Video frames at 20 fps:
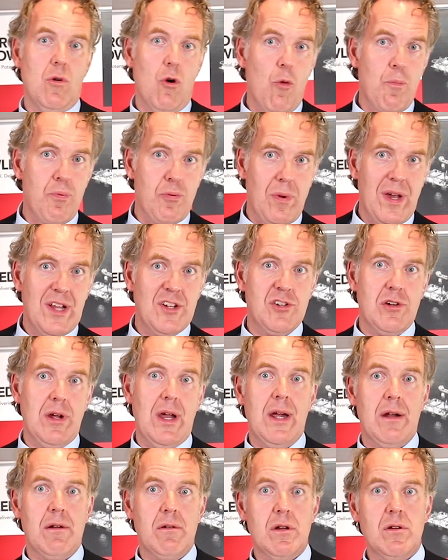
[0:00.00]
operator
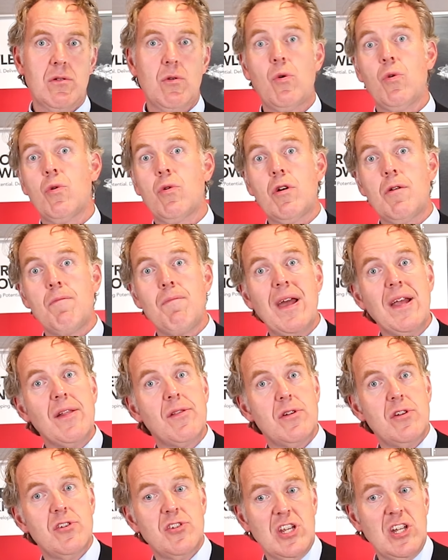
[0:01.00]
error, or a
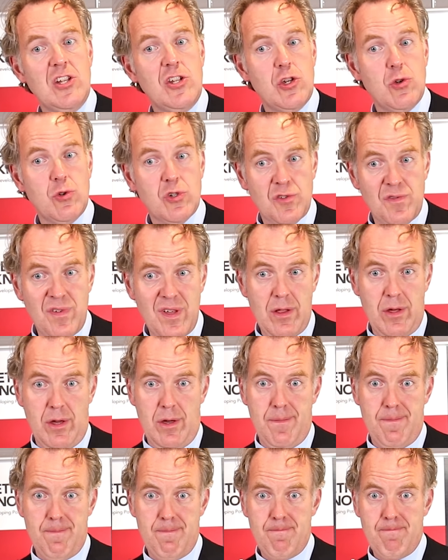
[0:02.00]
maintenance-induced failure.